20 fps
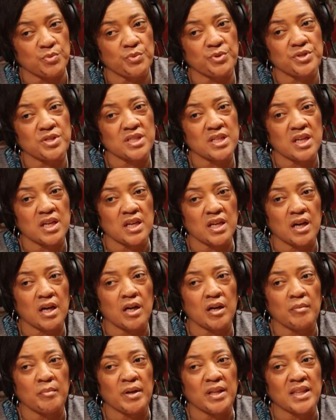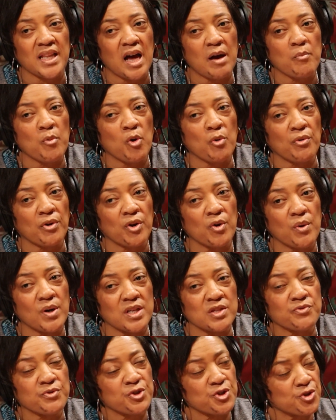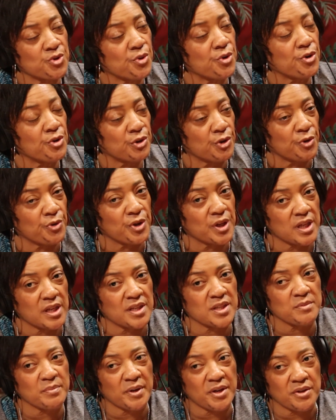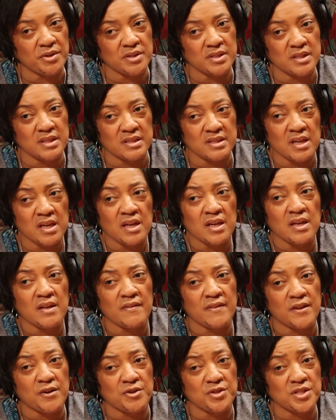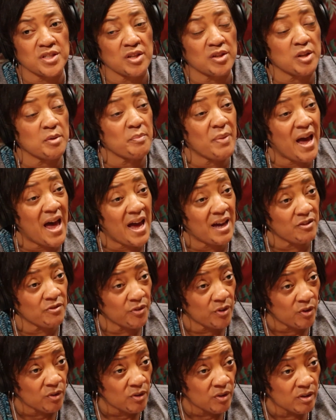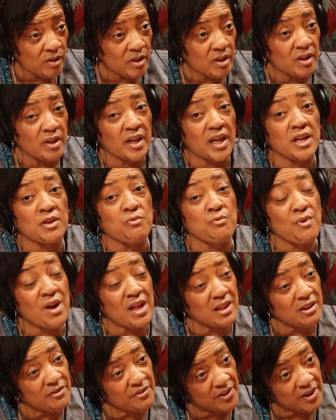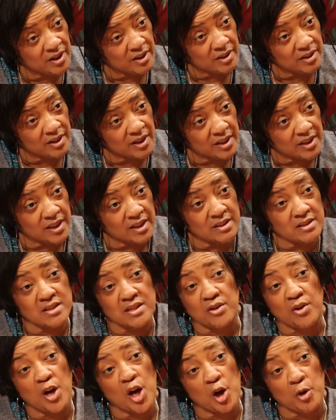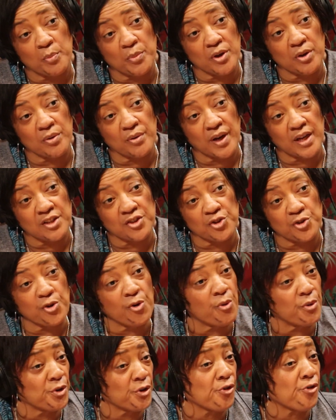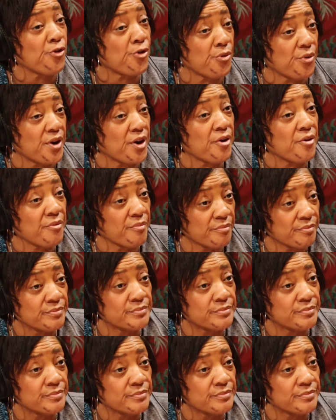We're seeing a lot more requests for shorter learning experiences that are still impactful and relevant and can still help you as you grow in your career.